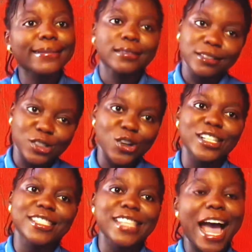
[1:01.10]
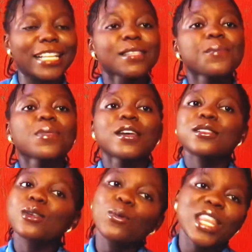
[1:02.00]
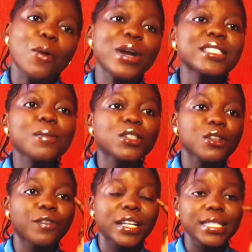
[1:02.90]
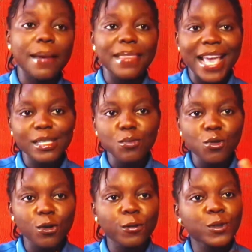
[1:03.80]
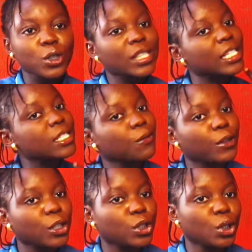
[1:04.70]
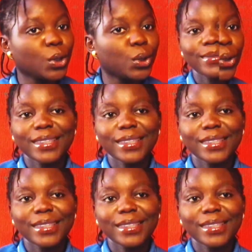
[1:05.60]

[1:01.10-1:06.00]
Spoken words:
Do you understand? So without wasting much of our time, let's move to this video.